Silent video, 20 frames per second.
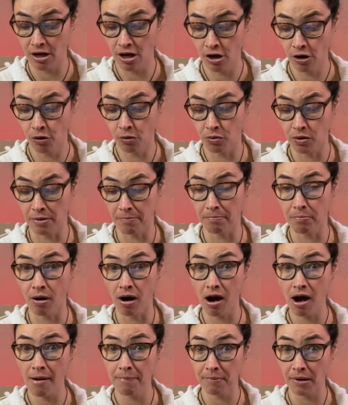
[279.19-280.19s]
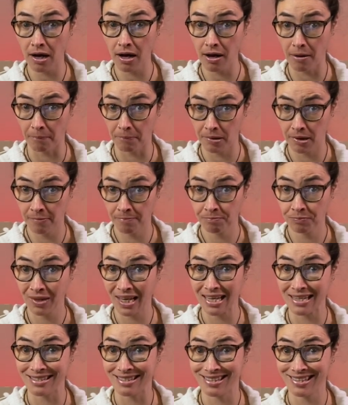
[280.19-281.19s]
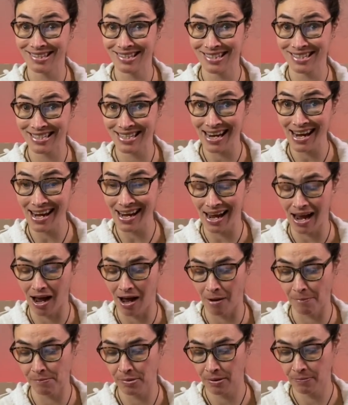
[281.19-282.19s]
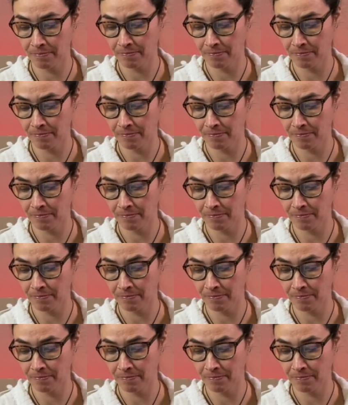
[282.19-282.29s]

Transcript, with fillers: who would pop up and stay up.